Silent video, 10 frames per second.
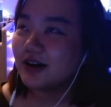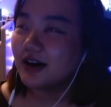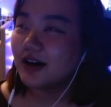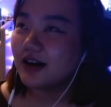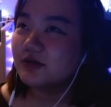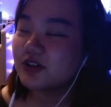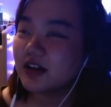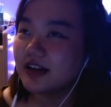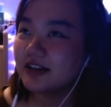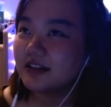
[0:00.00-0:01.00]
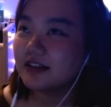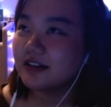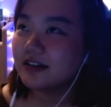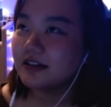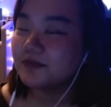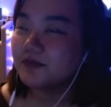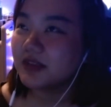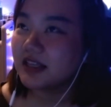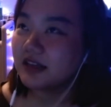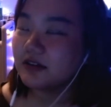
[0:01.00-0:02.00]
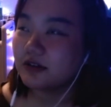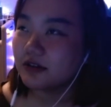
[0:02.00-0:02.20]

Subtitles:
he was trying to heal the